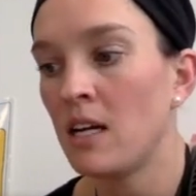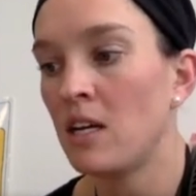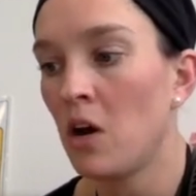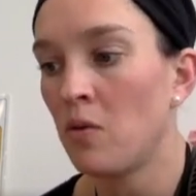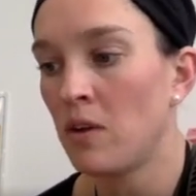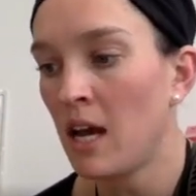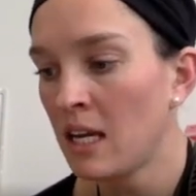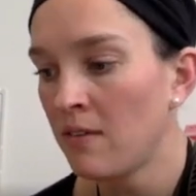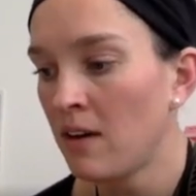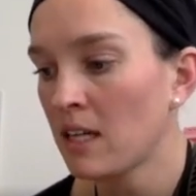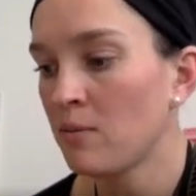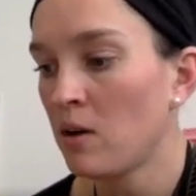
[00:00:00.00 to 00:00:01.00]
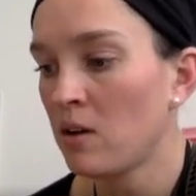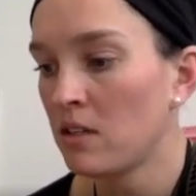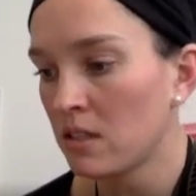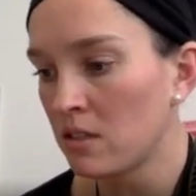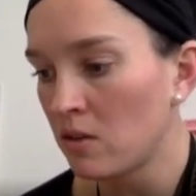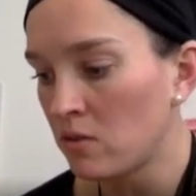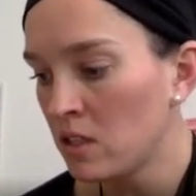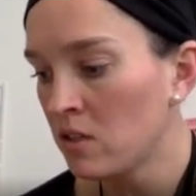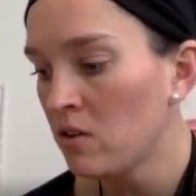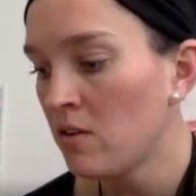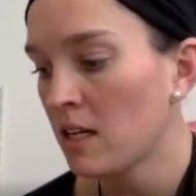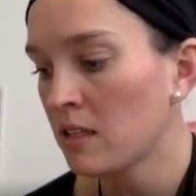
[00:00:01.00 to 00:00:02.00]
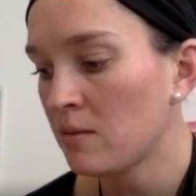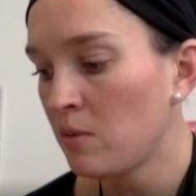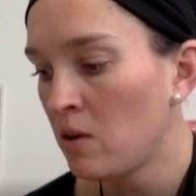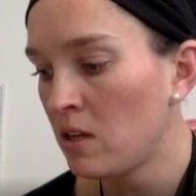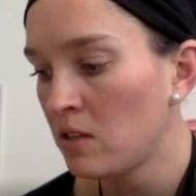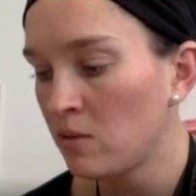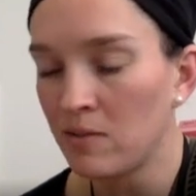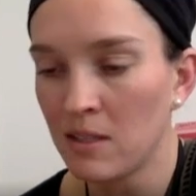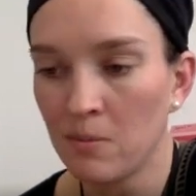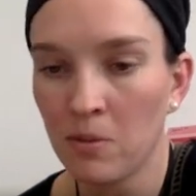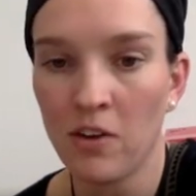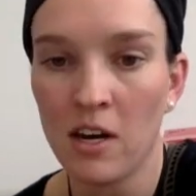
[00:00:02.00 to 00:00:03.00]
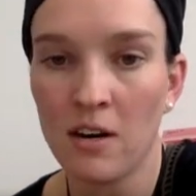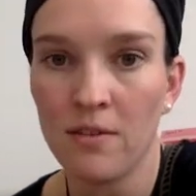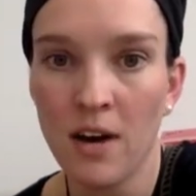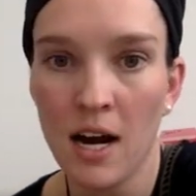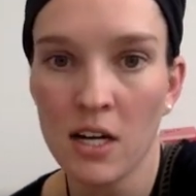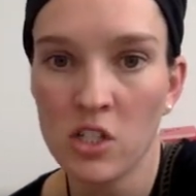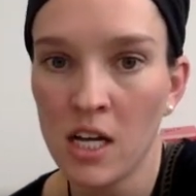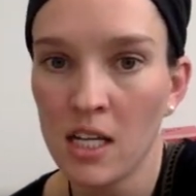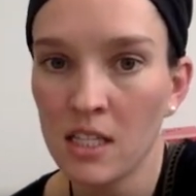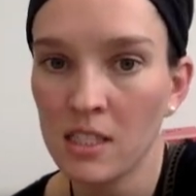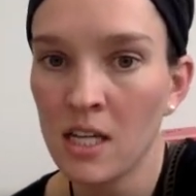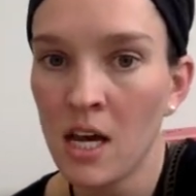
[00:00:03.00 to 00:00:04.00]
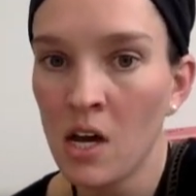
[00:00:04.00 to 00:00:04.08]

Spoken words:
No negative exponents, no zero exponents. We've simplified our fractions.